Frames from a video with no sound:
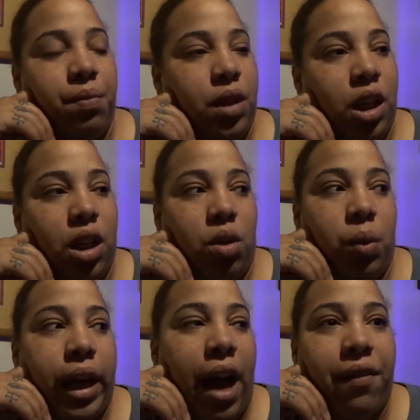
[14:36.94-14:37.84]
you know,
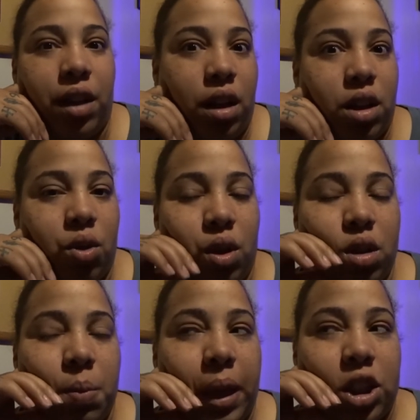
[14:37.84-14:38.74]
we have to look through
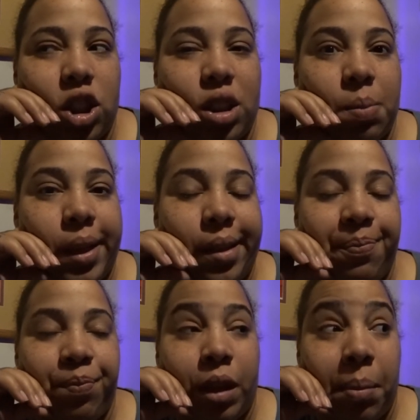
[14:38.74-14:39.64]
those pictures,
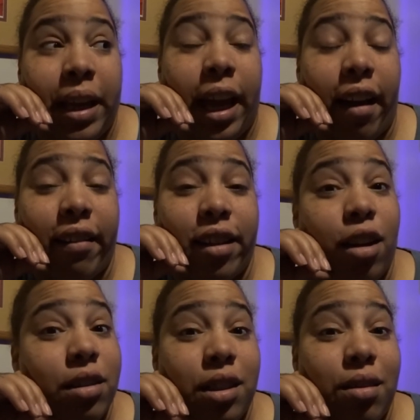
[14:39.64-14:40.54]
but yeah,
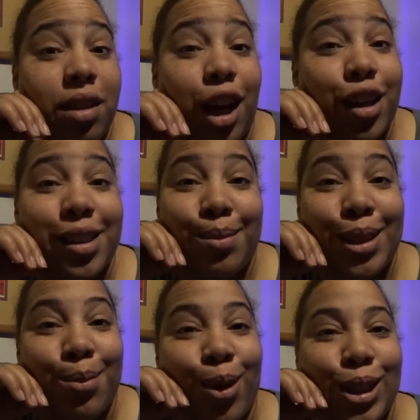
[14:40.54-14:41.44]
go show her some
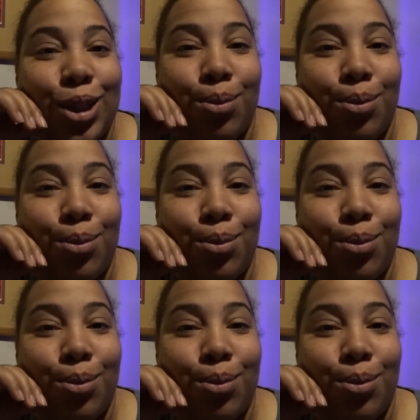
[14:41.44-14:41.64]
support too.